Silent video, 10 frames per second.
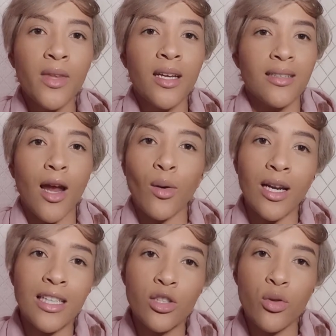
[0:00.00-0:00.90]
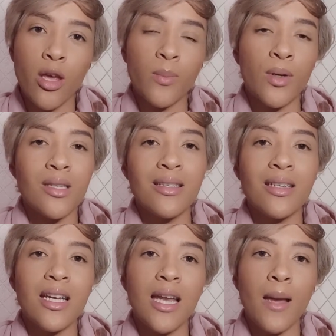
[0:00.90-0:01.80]
directly to that person
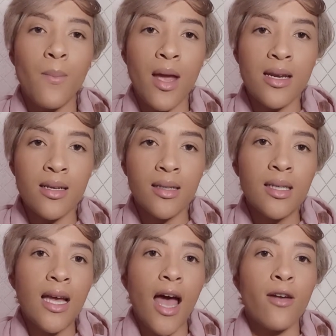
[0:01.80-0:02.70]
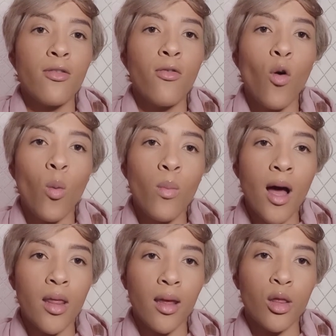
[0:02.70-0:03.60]
in a manner and form
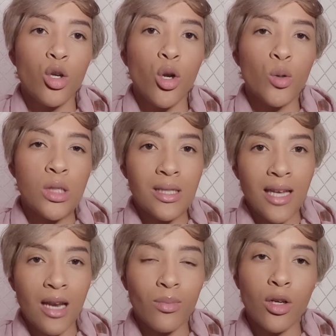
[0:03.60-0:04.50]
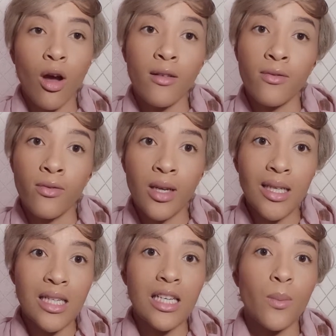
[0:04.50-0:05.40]
that the notice can be
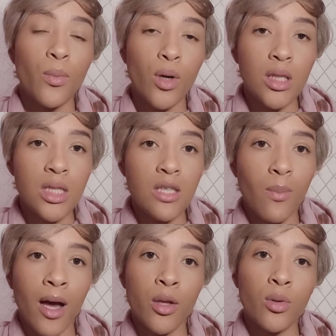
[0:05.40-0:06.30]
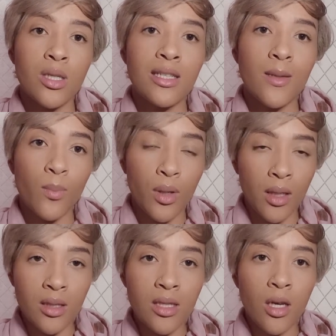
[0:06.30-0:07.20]
conveniently printed by the
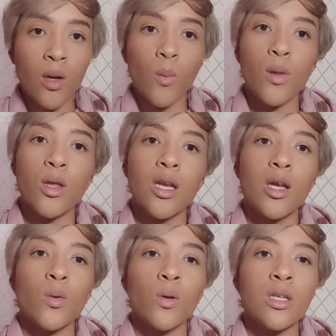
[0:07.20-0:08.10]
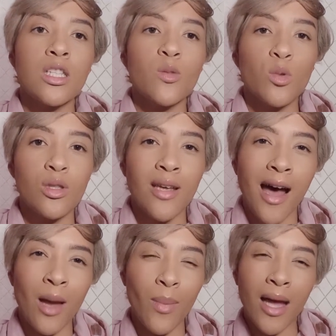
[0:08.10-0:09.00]
recipient within a reasonable
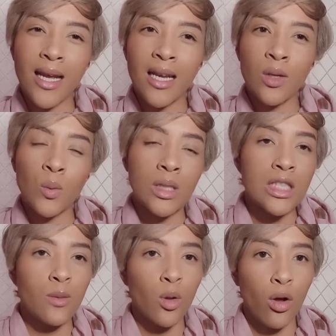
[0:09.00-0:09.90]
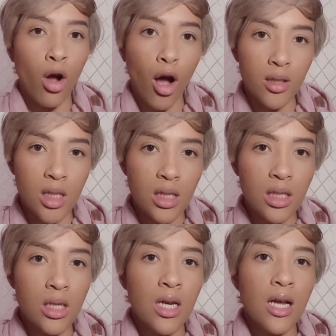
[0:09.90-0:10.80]
time and at a reasonable
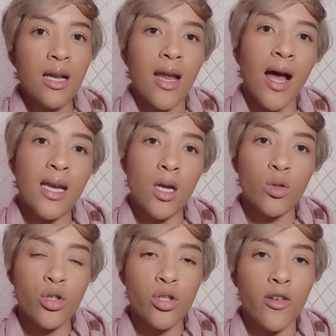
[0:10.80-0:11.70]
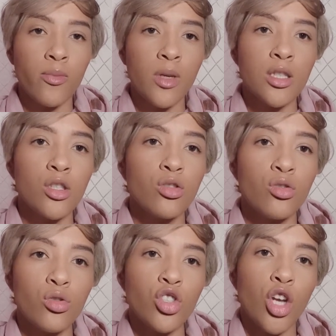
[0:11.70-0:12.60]
cost. Now, a notice of meeting
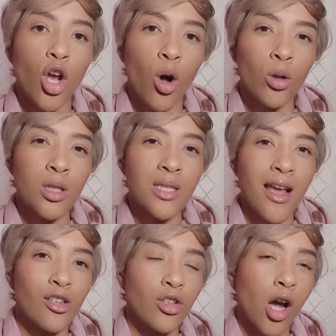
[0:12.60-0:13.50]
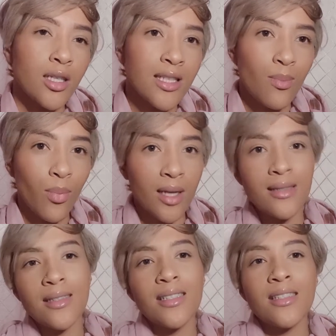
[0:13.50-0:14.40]
to shareholders as
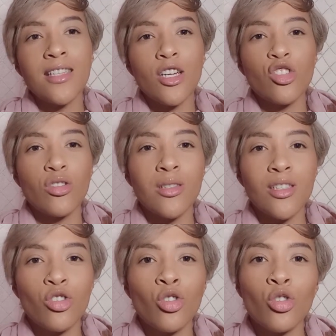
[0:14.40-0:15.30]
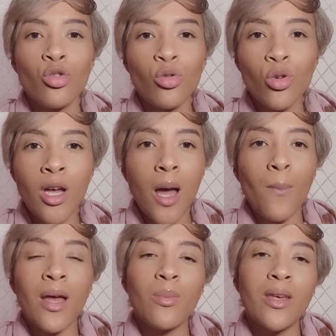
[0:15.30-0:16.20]
contemplated in section 62
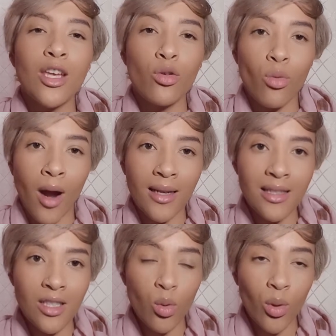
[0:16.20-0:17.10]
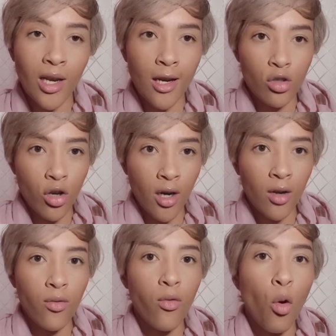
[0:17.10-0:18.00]
may be in writing or
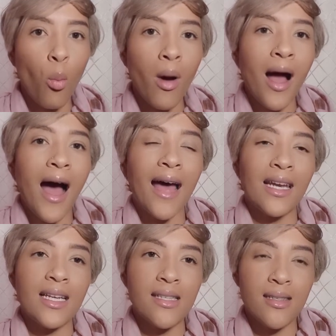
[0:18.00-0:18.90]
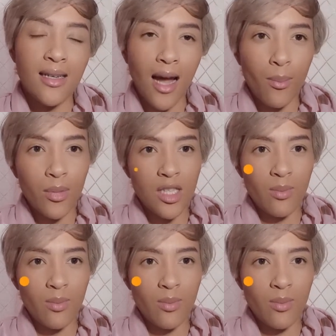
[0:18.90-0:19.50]
electronic form unless the company's